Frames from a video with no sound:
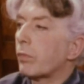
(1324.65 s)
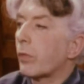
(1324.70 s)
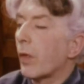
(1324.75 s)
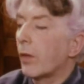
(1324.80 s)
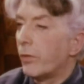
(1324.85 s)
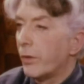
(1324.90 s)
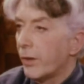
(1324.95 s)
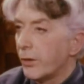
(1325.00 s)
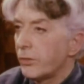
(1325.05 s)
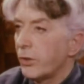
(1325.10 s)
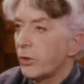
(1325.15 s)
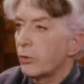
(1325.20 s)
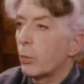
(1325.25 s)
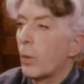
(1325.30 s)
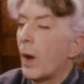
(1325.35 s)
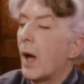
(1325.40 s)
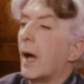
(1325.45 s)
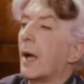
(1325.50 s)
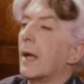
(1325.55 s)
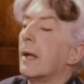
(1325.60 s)
This is
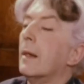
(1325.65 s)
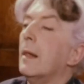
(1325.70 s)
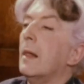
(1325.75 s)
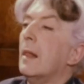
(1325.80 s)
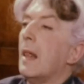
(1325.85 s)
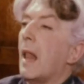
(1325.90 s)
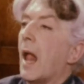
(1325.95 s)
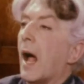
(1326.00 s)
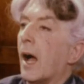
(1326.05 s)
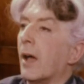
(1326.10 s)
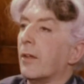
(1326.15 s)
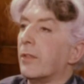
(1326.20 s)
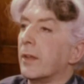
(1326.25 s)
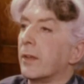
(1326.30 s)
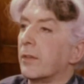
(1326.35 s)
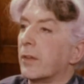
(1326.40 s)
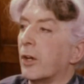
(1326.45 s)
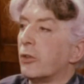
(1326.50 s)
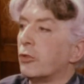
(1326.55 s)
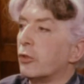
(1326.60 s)
why I think
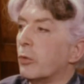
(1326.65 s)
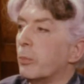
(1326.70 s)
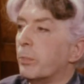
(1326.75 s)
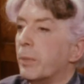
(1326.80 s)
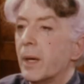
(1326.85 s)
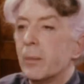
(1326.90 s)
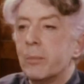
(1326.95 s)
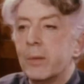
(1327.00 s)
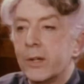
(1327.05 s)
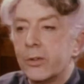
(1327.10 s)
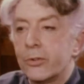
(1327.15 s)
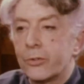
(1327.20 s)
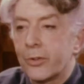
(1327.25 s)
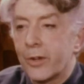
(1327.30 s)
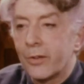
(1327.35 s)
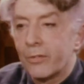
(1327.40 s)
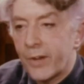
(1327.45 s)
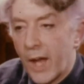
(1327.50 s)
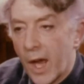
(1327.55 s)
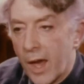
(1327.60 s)
there should be a ministry
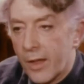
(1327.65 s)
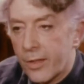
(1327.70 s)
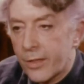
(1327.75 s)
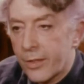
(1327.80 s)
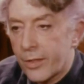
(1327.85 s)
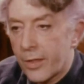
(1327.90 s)
of death,